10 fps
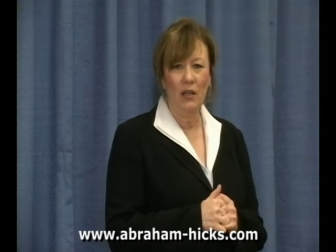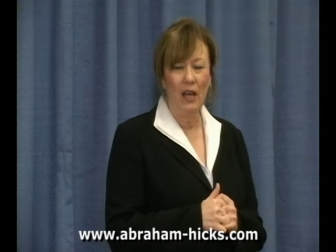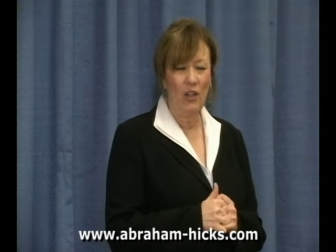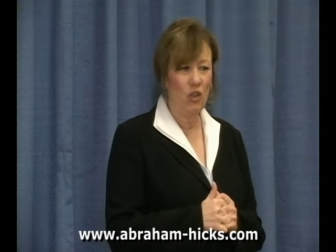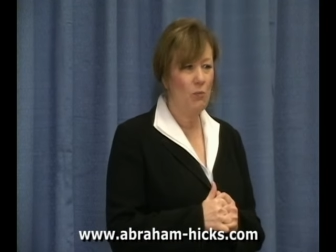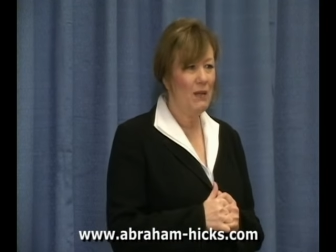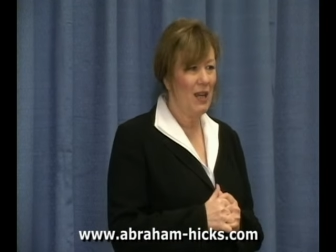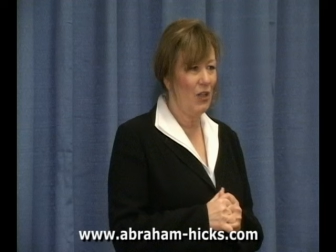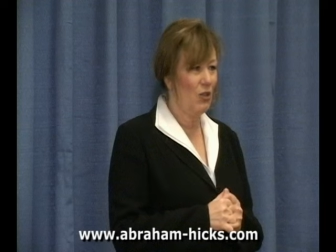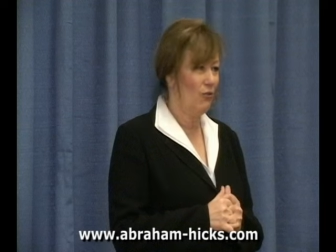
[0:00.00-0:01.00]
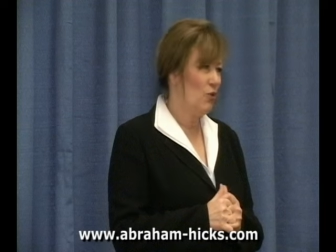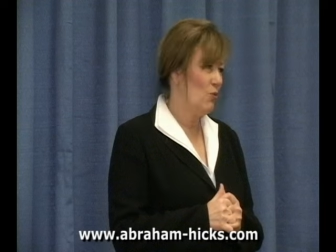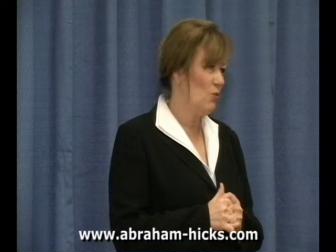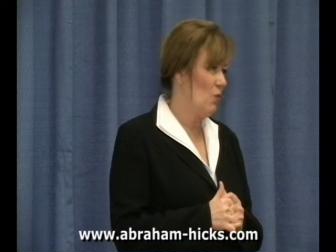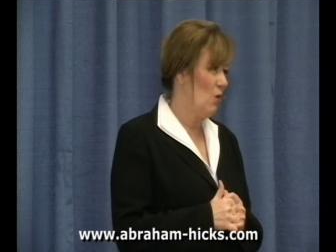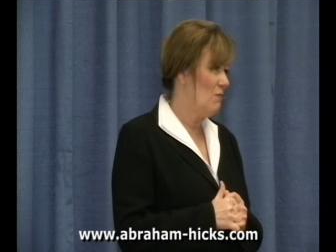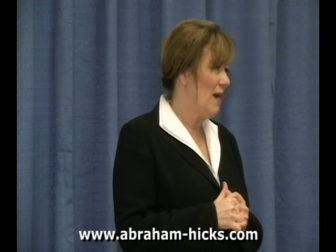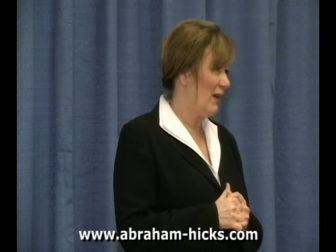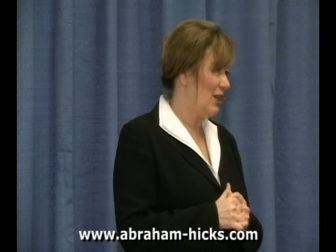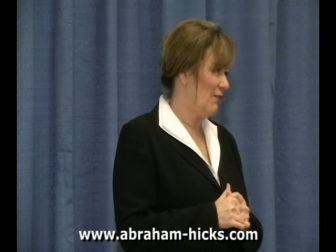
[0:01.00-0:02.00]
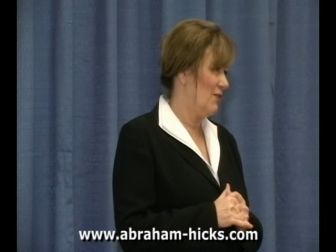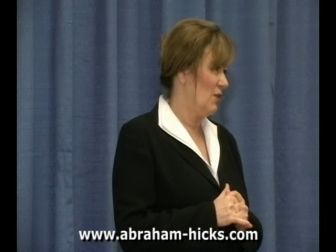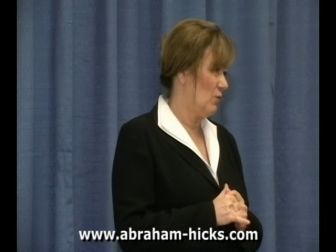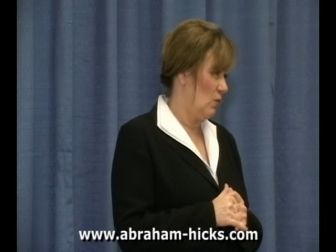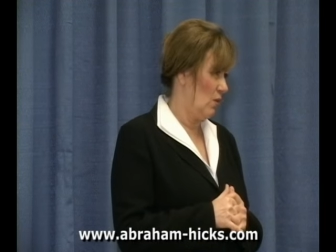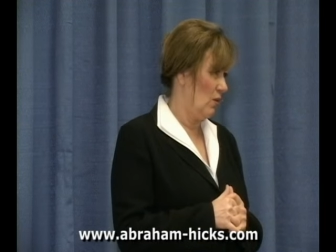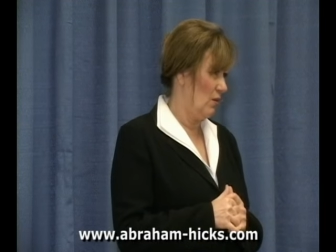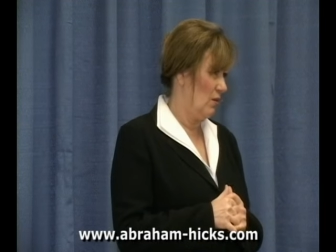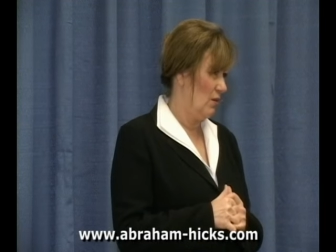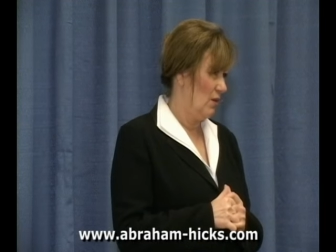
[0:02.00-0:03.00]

And as you begin to view your magnificent world